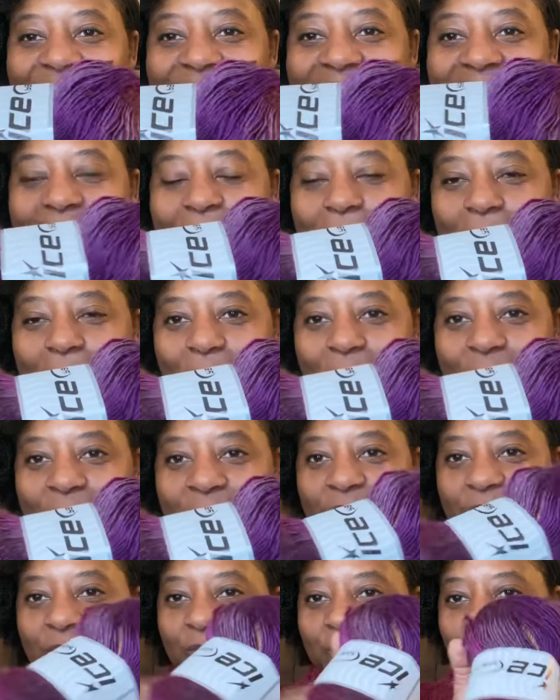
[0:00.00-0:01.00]
this. How
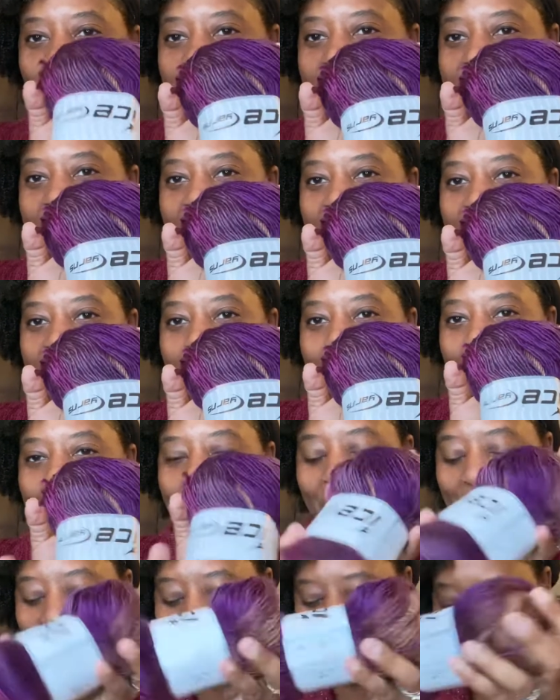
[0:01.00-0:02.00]
beautiful is that?
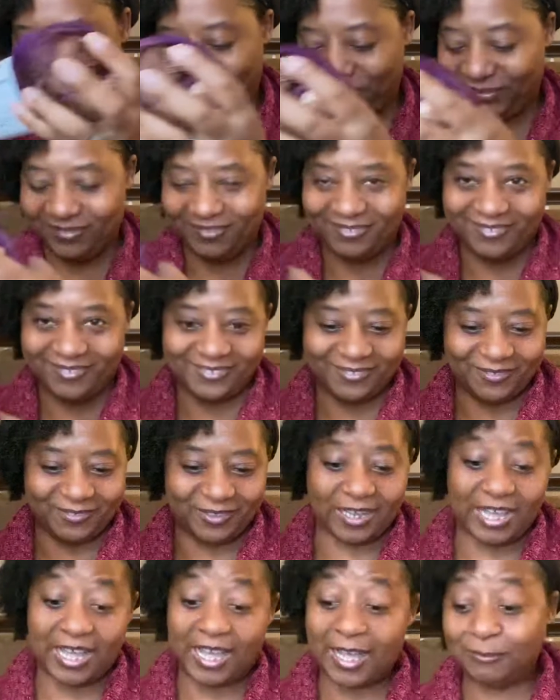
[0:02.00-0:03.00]
Well,
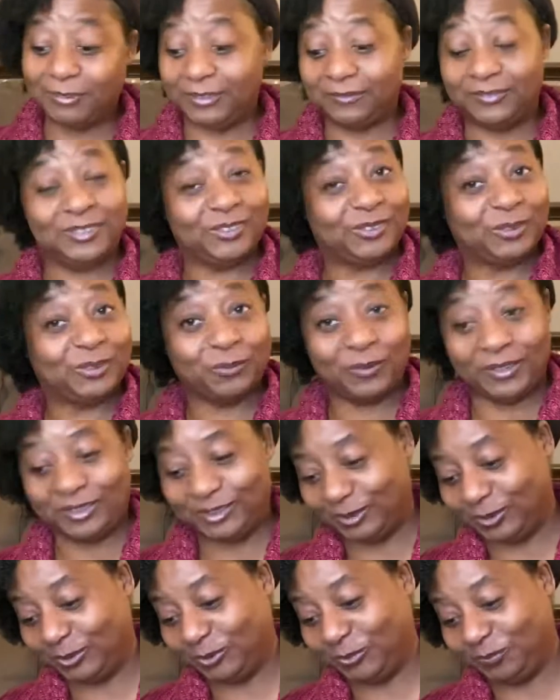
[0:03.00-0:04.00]
I'm giving this away
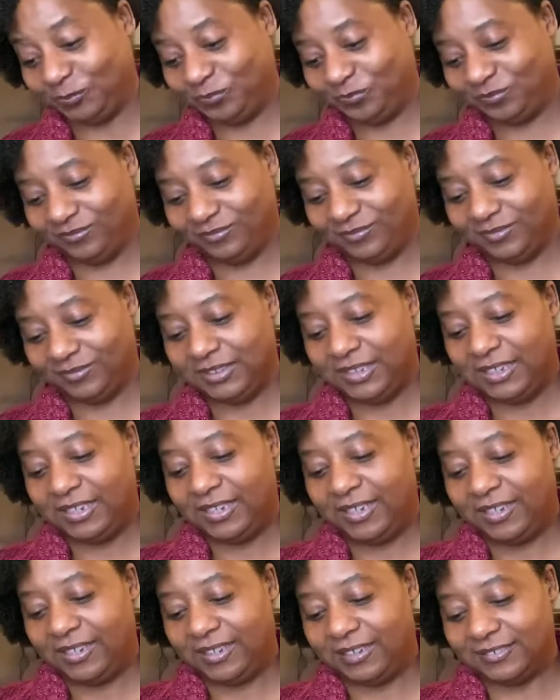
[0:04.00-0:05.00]
too.
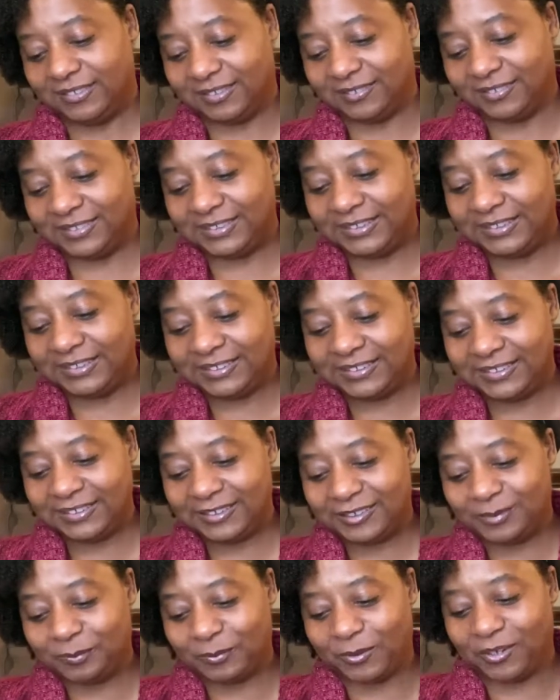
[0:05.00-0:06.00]
And so this
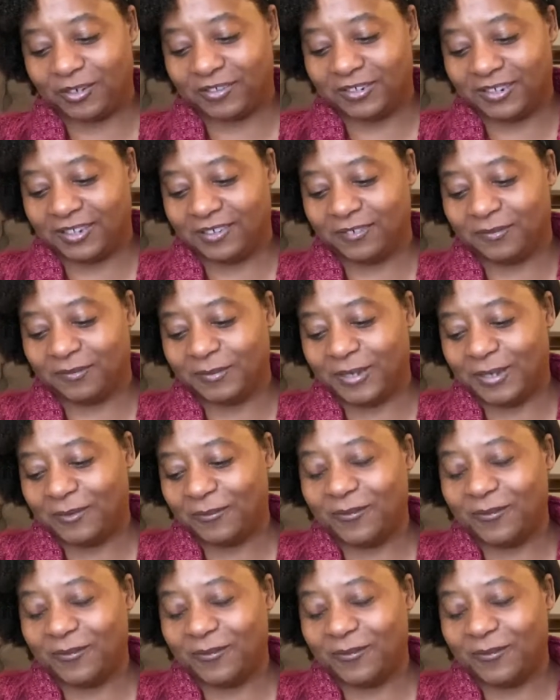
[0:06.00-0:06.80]
is part of my